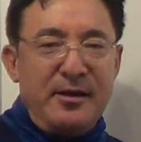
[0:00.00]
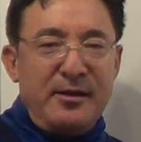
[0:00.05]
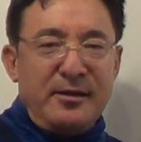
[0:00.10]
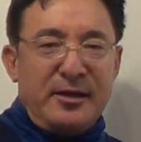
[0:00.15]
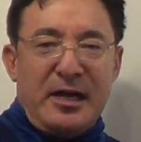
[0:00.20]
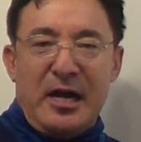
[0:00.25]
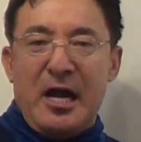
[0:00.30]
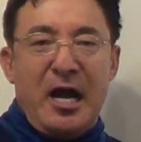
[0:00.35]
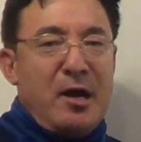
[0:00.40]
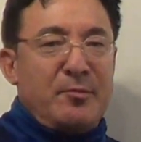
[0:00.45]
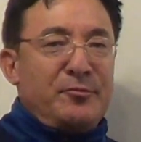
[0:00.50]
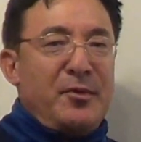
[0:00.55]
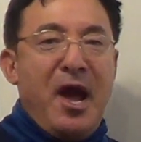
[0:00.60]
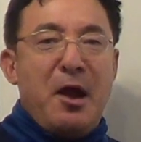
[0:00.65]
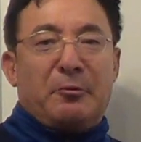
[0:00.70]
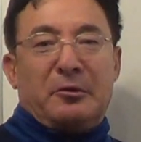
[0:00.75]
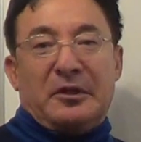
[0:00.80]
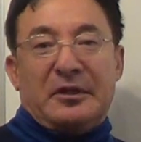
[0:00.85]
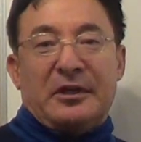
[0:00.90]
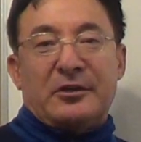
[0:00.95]
I'm
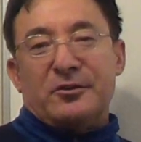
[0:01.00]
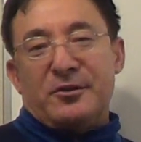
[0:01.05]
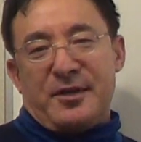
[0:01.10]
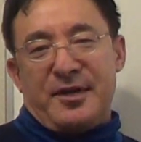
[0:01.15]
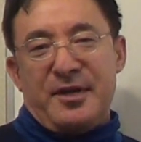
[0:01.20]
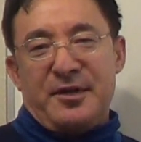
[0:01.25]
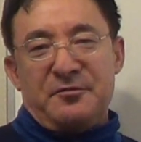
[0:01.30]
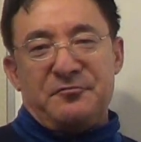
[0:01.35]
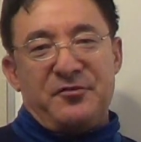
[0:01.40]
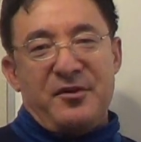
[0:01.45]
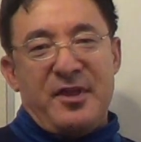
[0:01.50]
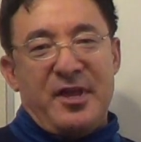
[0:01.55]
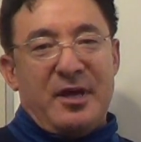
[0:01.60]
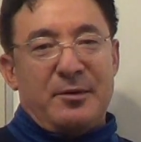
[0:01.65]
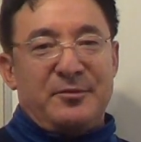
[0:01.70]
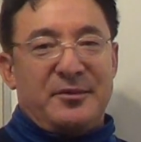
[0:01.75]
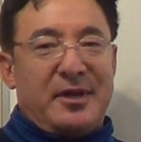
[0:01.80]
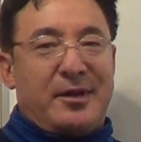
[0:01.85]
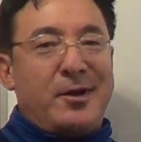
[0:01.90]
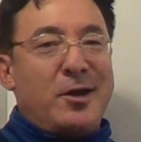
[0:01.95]
not really looking for
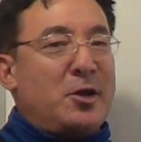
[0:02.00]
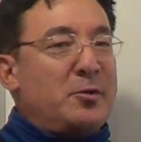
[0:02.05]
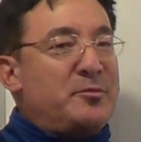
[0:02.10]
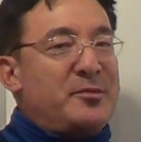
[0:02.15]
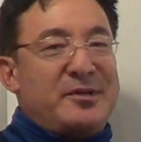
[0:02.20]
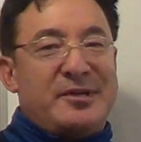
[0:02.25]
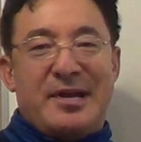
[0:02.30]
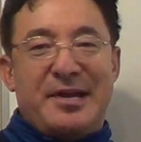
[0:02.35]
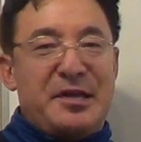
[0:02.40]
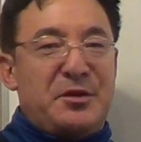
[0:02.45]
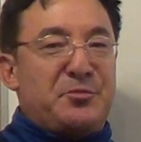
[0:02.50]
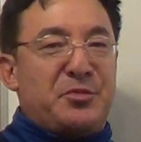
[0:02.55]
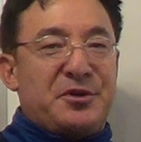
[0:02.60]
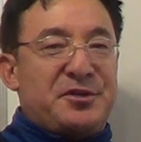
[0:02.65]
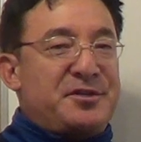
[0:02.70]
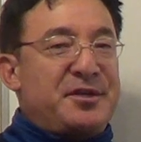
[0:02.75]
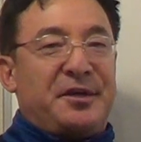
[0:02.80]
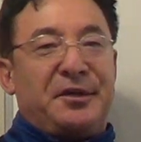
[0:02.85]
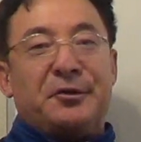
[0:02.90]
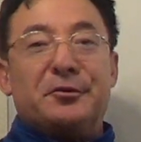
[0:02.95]
them to come in any
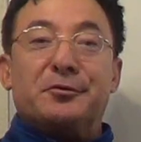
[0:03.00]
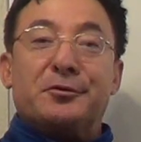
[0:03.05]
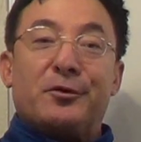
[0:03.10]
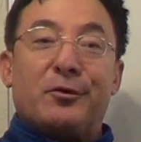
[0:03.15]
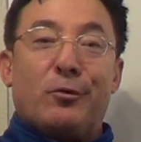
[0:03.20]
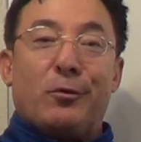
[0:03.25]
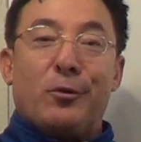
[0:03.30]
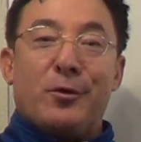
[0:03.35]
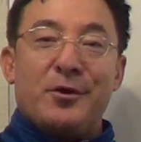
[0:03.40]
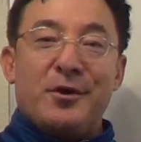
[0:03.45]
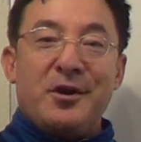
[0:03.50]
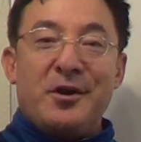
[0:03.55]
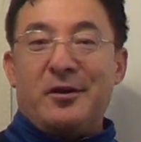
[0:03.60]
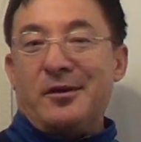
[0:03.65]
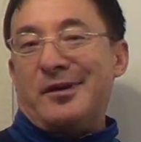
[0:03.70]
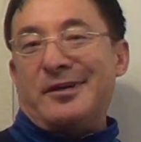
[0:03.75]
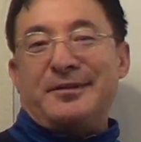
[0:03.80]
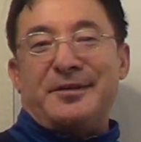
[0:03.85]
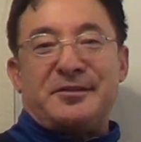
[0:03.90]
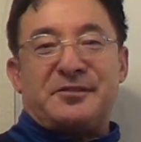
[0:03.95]
particular order.
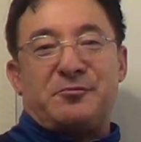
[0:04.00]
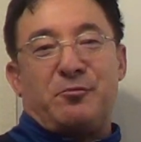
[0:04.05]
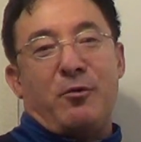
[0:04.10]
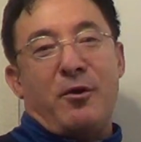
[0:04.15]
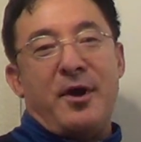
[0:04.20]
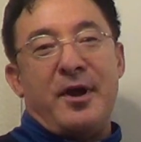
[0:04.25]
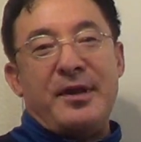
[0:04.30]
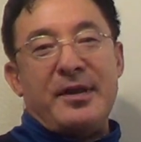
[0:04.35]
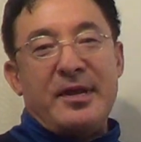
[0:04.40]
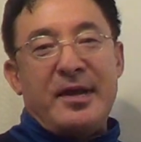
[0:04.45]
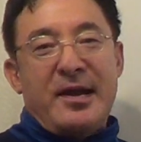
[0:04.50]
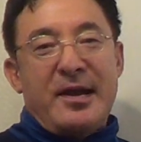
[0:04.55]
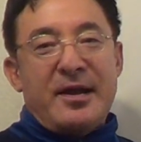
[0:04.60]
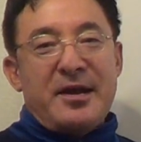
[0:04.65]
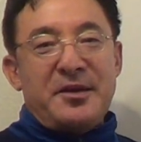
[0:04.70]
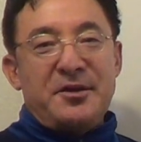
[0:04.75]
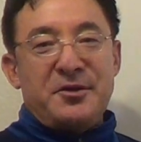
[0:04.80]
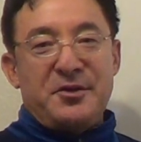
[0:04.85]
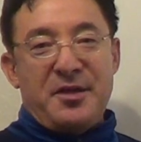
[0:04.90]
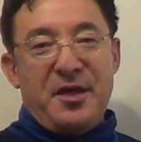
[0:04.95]
I just want
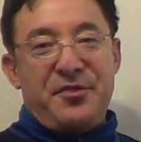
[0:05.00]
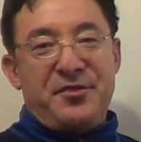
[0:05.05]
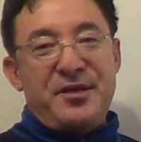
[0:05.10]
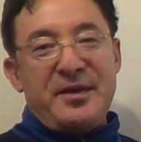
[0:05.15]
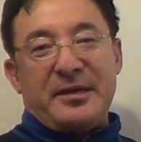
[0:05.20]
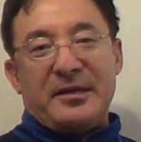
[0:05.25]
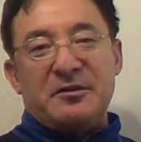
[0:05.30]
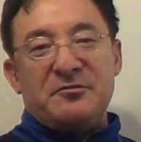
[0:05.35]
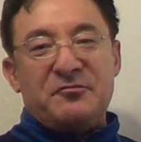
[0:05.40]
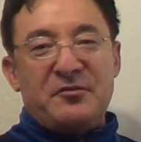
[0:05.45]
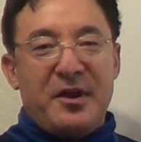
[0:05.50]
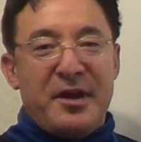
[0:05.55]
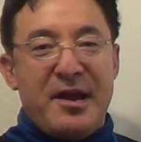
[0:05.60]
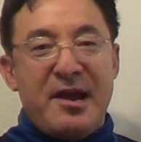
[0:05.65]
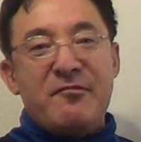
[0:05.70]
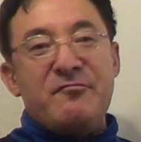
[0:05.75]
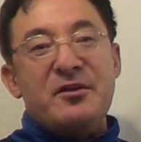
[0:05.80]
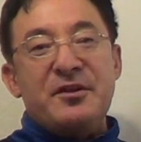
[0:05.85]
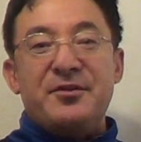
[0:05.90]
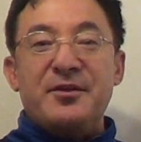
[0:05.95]
you to think of
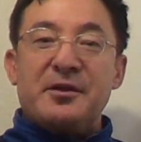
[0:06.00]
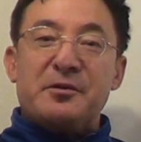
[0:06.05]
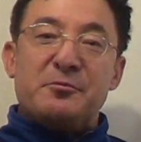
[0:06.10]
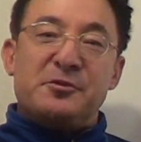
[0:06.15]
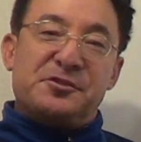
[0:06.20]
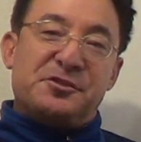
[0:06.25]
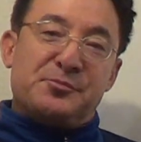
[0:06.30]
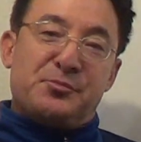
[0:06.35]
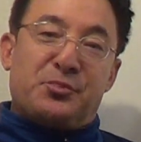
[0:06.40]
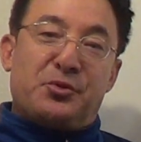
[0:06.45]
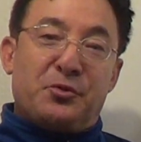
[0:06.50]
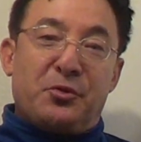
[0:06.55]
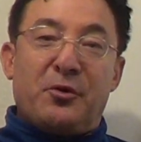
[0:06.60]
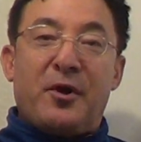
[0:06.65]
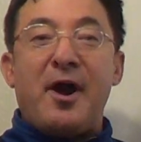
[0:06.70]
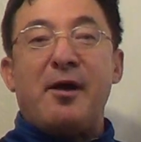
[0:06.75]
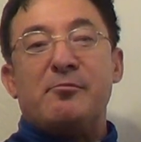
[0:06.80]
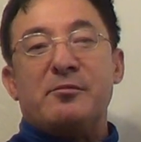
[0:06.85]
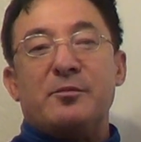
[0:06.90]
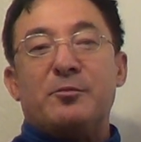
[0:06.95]
everything we should
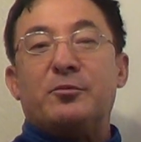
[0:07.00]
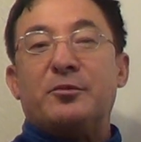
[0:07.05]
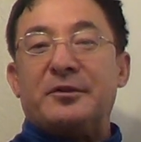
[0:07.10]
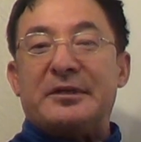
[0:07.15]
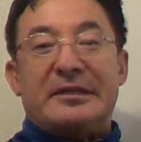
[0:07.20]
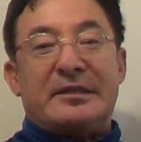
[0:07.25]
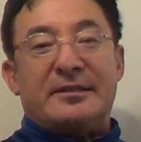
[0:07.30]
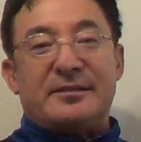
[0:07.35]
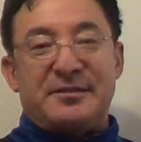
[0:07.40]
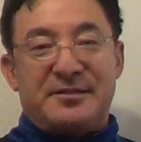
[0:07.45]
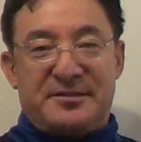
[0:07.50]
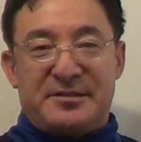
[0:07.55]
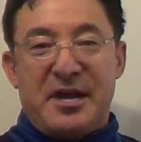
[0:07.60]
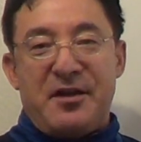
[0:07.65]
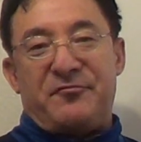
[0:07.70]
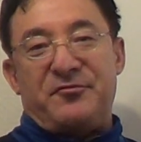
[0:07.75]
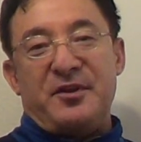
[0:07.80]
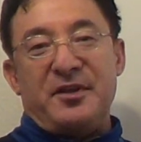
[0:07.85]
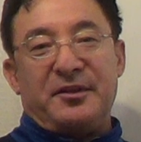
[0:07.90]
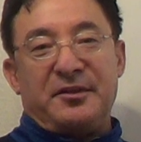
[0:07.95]
probably and
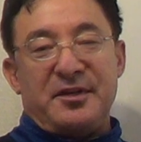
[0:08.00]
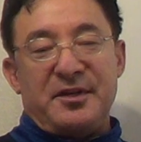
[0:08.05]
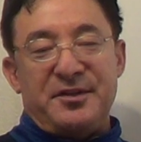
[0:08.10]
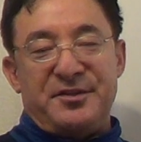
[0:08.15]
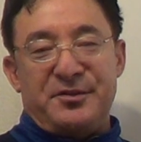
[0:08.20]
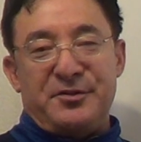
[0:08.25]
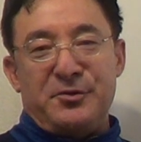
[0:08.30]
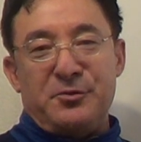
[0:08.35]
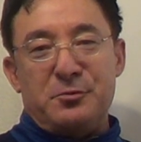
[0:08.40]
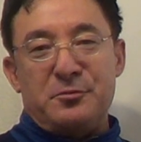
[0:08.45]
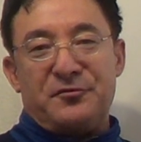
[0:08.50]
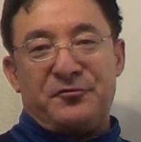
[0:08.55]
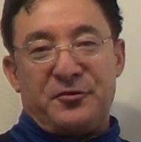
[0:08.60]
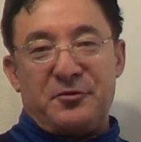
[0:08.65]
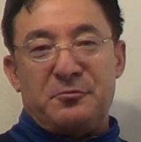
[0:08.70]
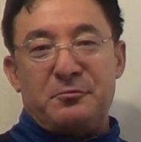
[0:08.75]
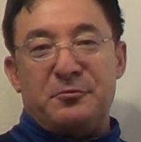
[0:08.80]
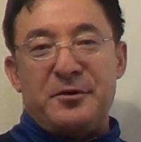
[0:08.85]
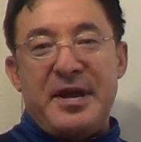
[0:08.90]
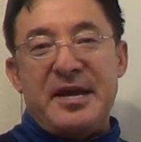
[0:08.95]
definitely do for
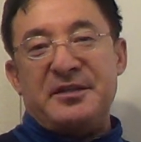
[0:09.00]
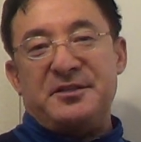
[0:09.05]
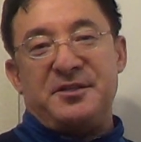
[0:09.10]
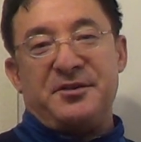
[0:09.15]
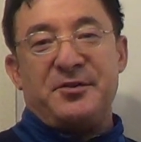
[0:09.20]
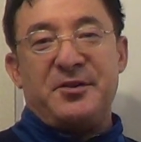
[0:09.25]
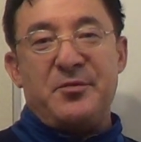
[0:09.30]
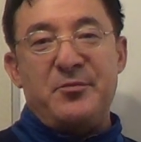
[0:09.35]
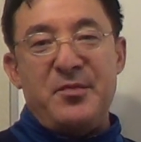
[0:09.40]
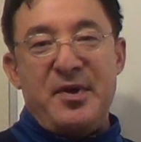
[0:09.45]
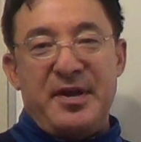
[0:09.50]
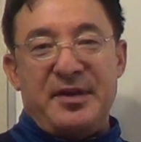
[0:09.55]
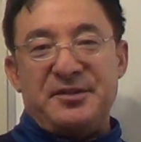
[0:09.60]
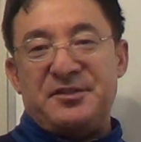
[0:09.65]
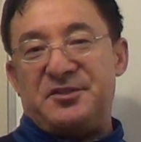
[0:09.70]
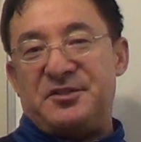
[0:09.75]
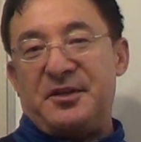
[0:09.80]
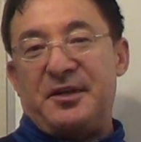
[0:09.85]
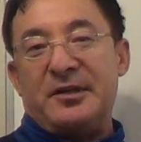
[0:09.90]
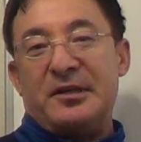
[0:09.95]
raising the
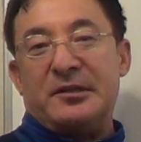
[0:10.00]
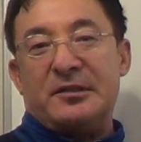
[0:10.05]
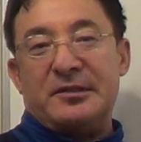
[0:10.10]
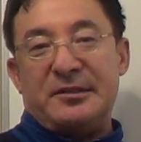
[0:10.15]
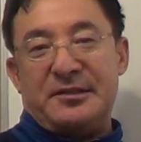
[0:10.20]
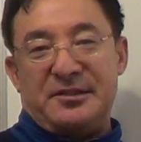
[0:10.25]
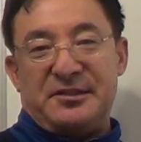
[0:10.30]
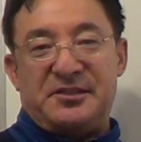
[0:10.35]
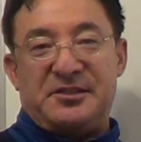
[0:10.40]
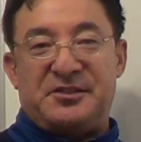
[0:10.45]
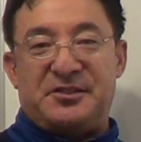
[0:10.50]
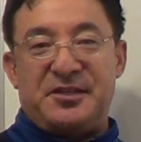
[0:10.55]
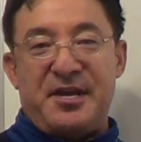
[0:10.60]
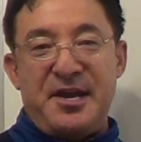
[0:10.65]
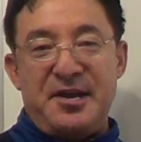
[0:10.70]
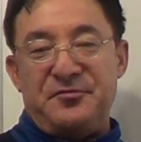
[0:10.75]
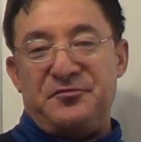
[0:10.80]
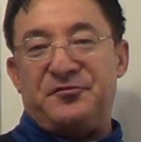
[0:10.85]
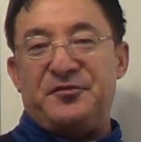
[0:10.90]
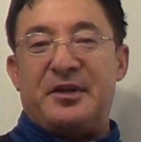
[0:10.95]
mainsail in a
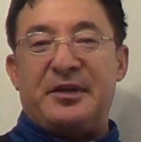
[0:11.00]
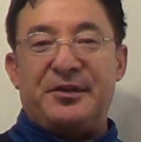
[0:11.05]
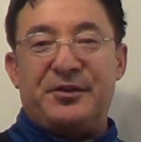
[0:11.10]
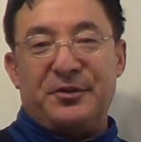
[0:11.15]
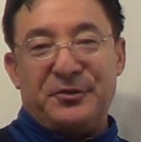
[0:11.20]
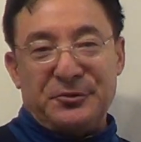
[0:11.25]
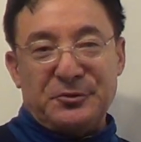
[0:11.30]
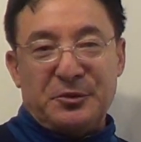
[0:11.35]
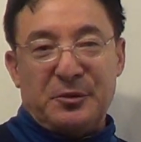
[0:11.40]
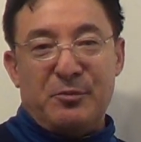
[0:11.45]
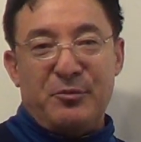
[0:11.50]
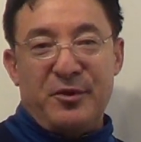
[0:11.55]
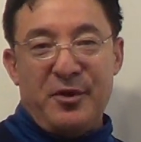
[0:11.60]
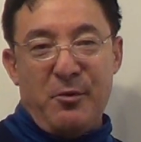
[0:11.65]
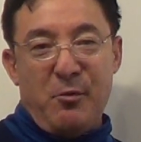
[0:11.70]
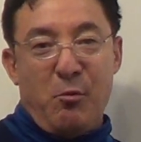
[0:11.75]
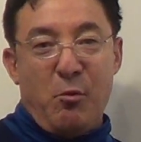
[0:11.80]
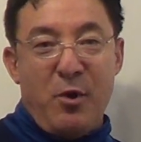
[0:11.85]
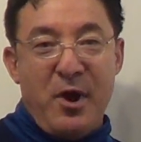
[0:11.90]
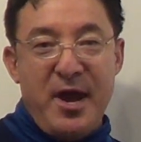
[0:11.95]
safe and
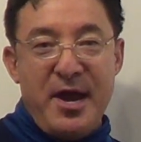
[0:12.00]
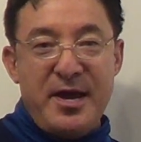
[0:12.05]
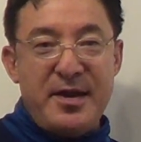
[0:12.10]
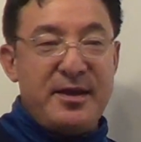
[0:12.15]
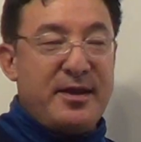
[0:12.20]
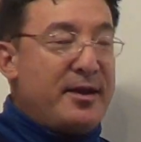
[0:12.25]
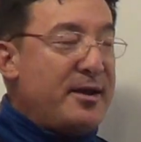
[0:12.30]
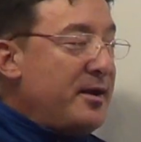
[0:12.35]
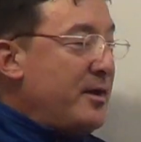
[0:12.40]
deliberate way.